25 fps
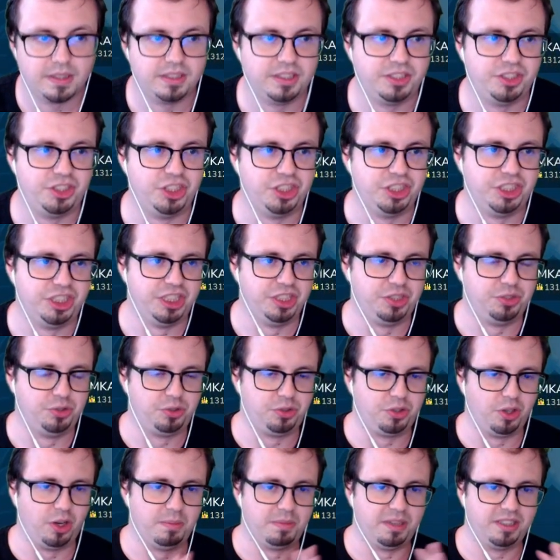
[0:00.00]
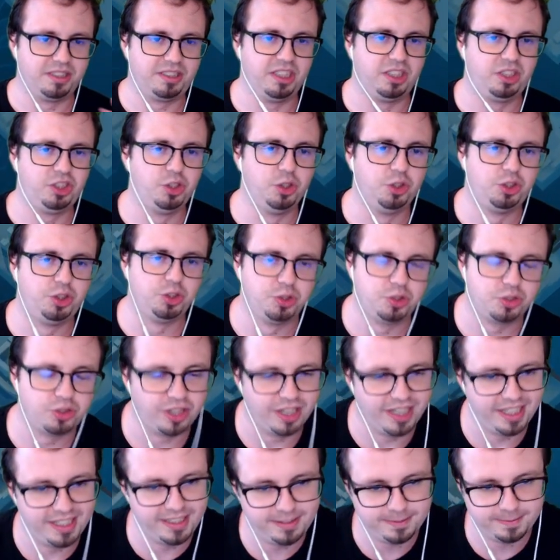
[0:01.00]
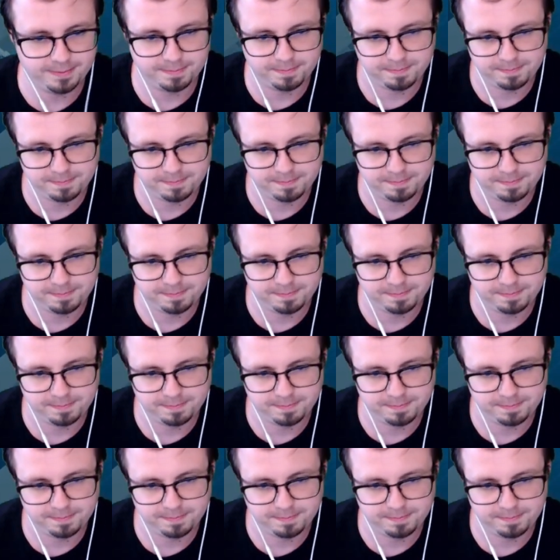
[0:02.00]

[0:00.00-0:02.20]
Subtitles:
GG to Thomas the TrainTrain.